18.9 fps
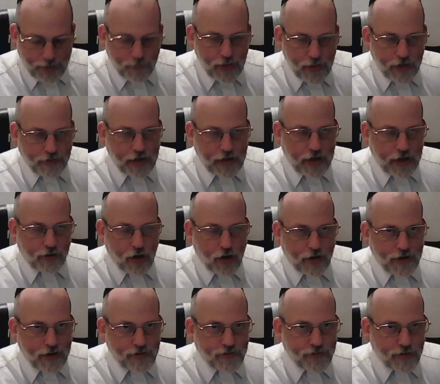9 o'clock
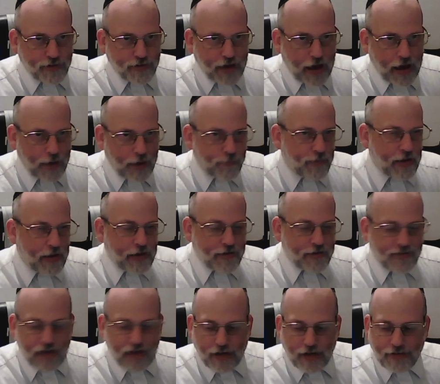Eastern Time.
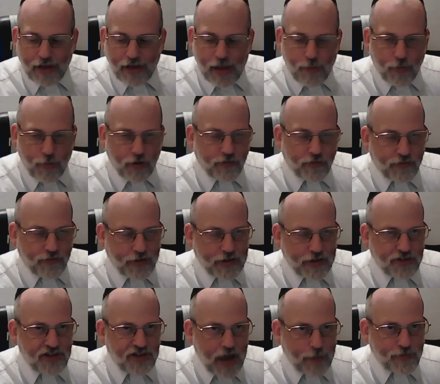Sunday, Book of Leviticus,
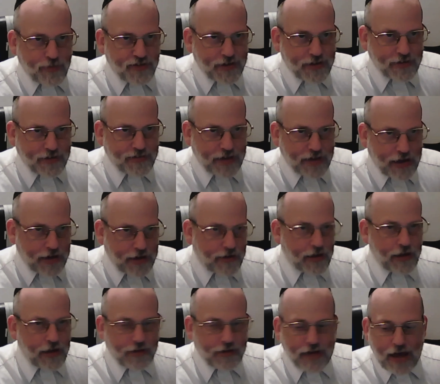chapter 16,
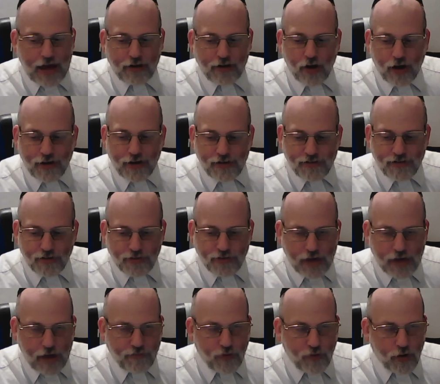9 o'clock Eastern
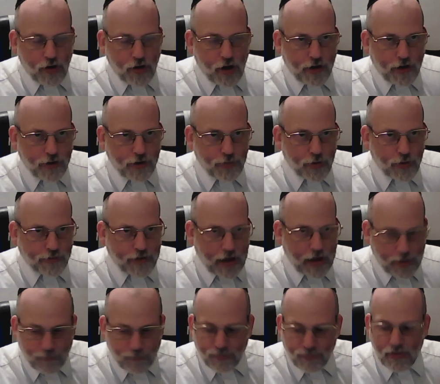Time, 4 o'clock Israel
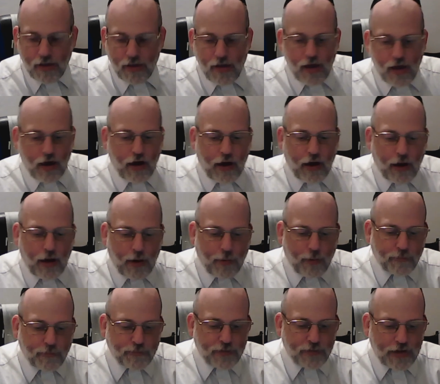Time.
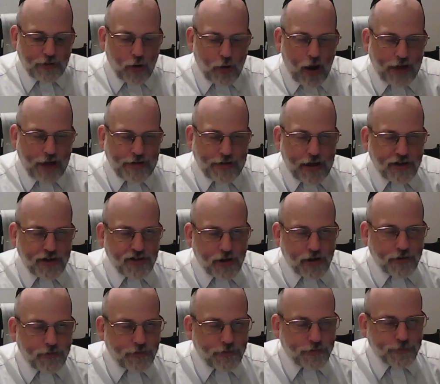No High
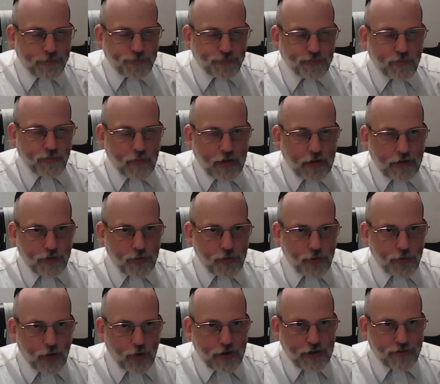Nations,
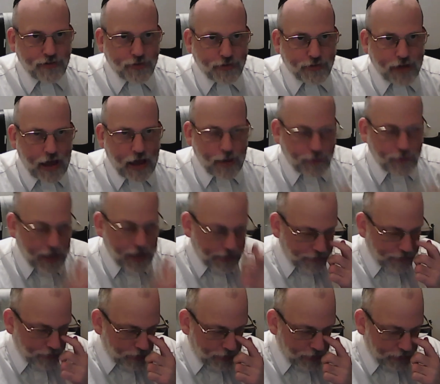2:30 Eastern Time,
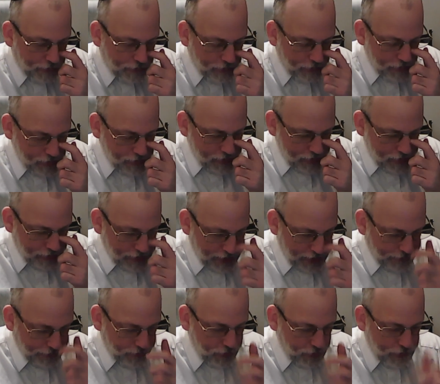9:30
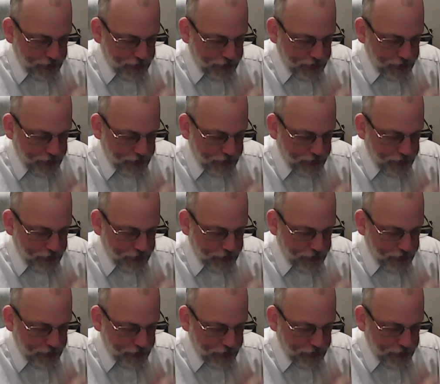9:30